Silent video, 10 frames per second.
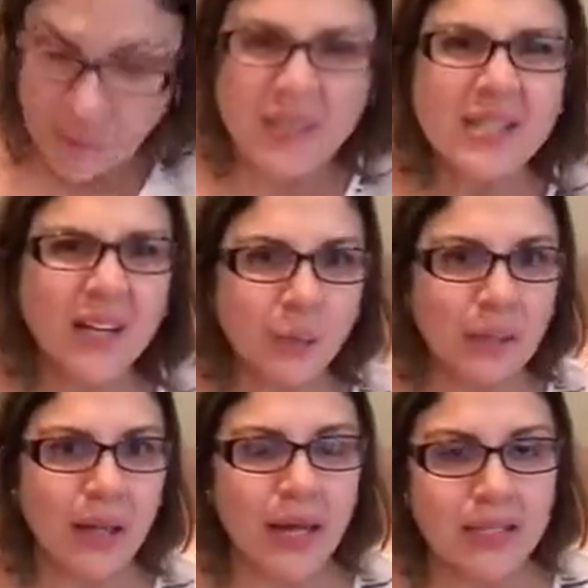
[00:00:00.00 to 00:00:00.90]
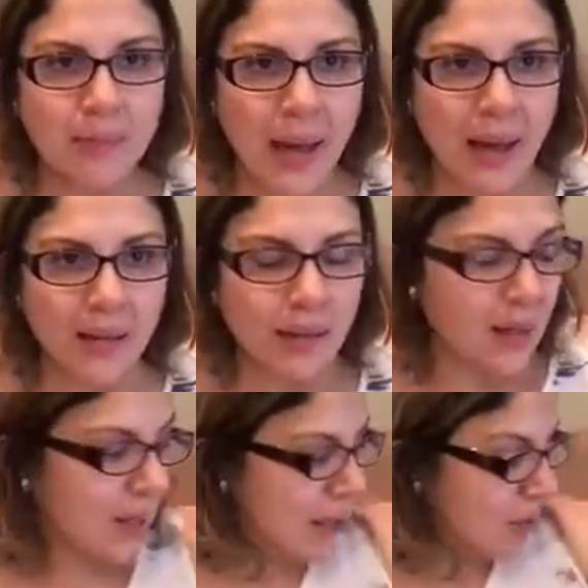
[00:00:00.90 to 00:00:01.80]
My son really likes math,
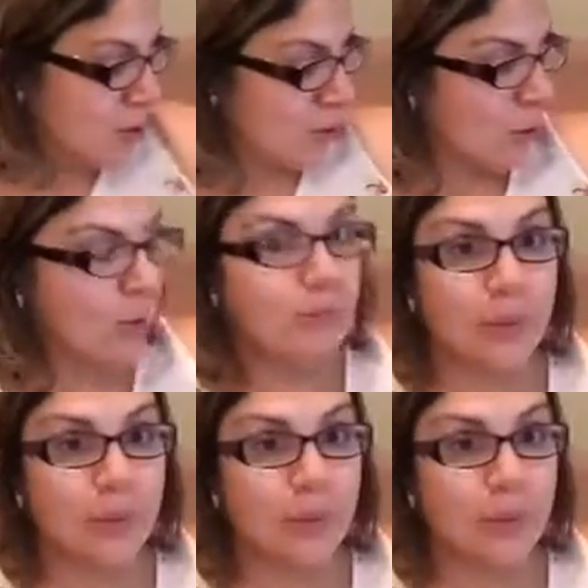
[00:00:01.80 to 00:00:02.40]
and so